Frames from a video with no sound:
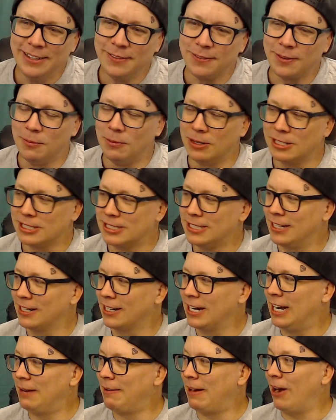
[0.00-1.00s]
from
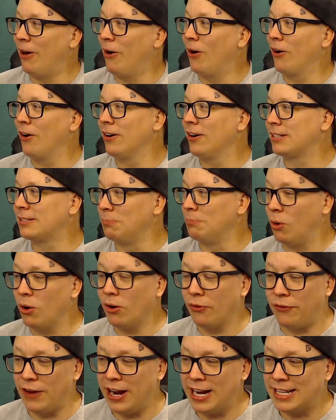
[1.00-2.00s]
wish.com. I ordered
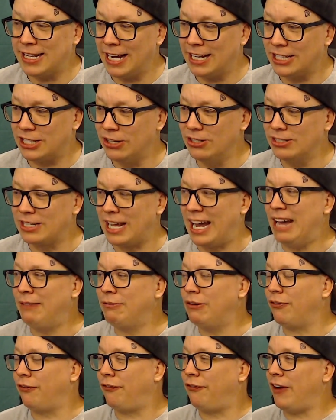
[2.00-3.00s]
more fake tattoos. I have
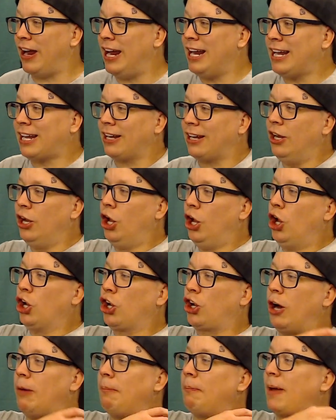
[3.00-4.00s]
a fake
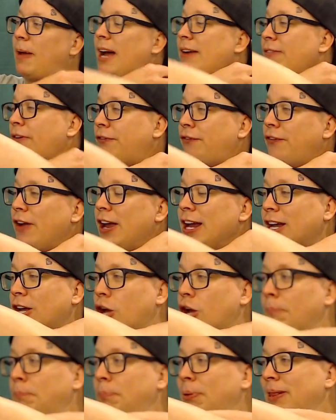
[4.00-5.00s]

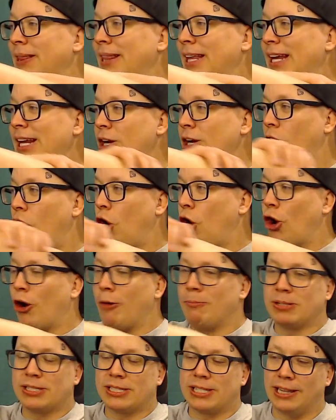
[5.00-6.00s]
complete
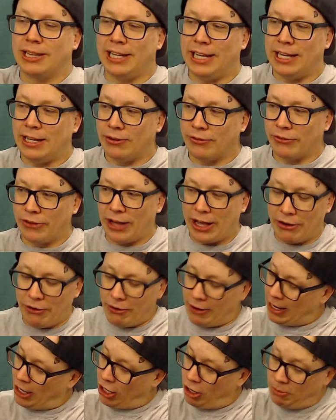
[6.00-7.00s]
arm sleeve. I don't know
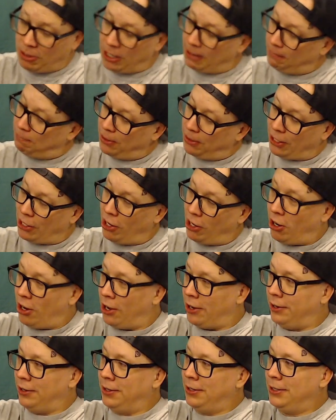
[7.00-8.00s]
how I'm going to put it
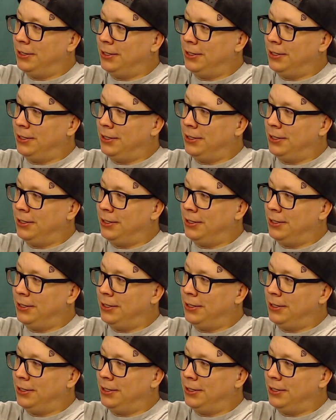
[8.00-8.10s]
on.